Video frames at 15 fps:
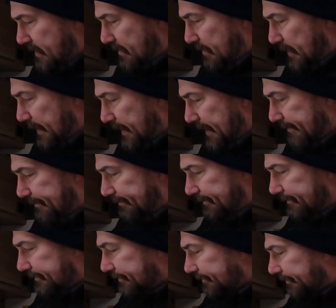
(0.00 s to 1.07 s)
But
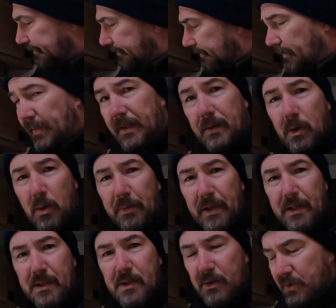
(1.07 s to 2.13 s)

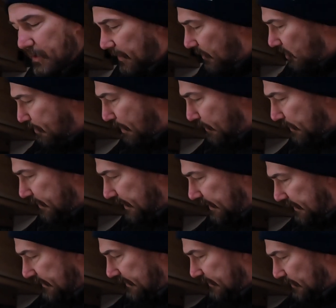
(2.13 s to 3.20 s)
hopefully the sun's going to come out today.
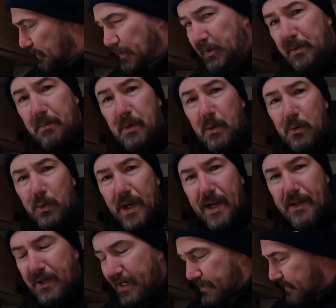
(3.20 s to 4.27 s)
It's done nothing but
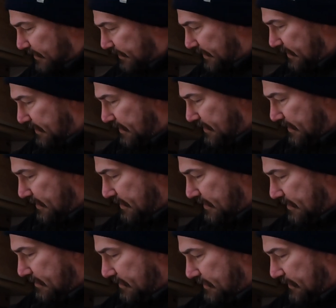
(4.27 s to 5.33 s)
rain yesterday.
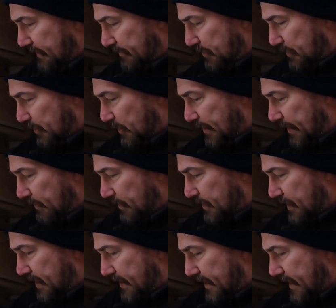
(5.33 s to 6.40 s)
I've just gone
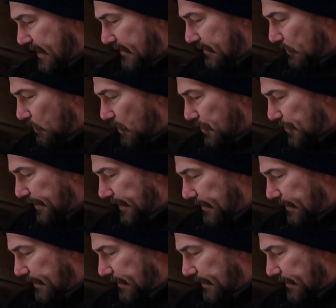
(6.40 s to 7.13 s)
outside to hang the washing